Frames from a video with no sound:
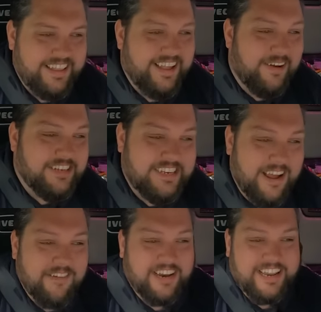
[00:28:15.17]
There's an
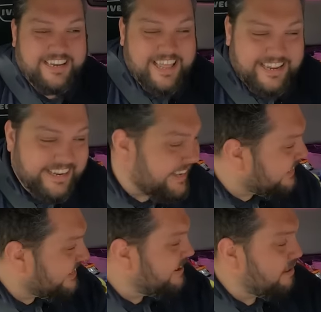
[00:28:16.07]
elderly lady
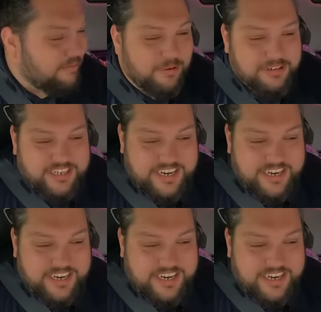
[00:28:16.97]
watching